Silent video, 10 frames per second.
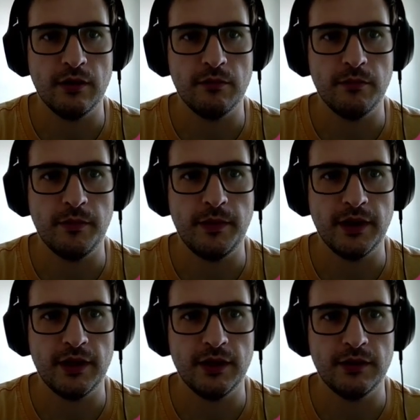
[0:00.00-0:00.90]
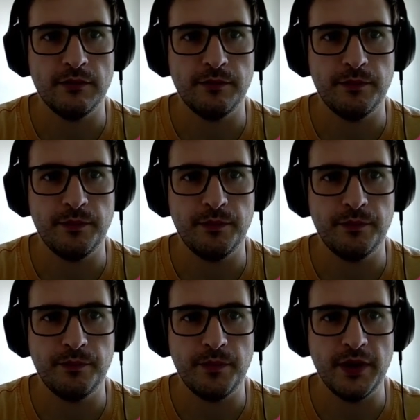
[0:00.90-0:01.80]

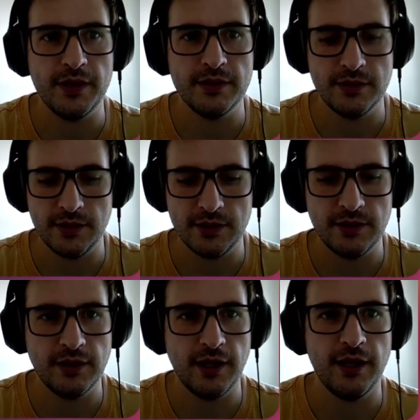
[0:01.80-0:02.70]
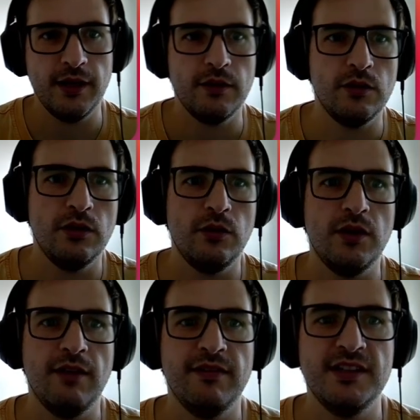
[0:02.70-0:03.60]
Marketplace SDK. You need to
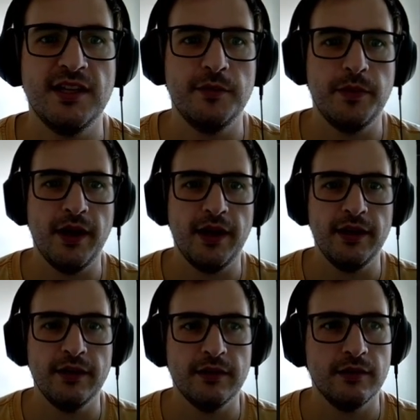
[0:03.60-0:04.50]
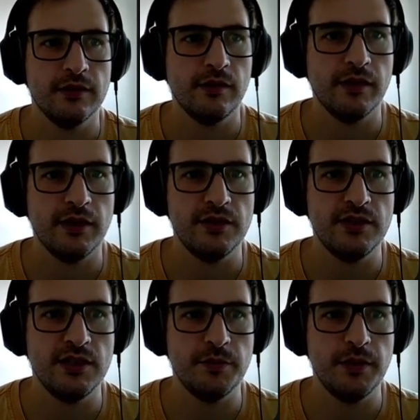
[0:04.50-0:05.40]
enable this API in
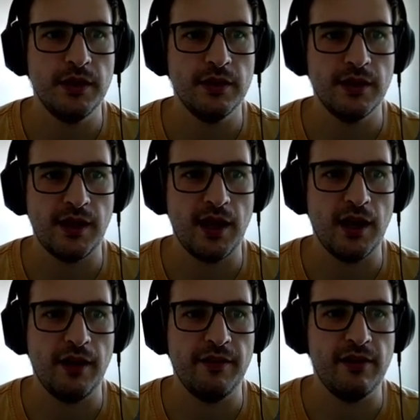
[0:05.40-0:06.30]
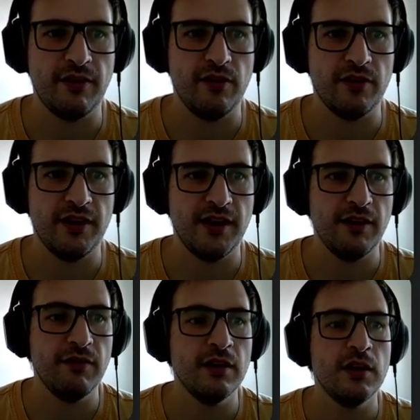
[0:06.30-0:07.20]
GCP. I have it already
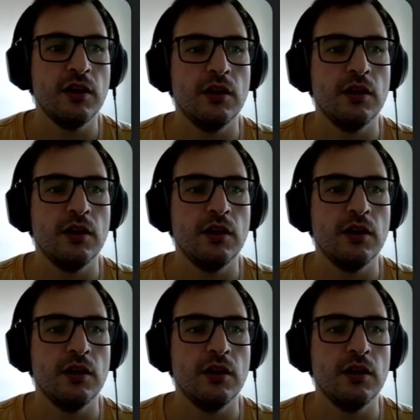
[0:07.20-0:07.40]
enabled.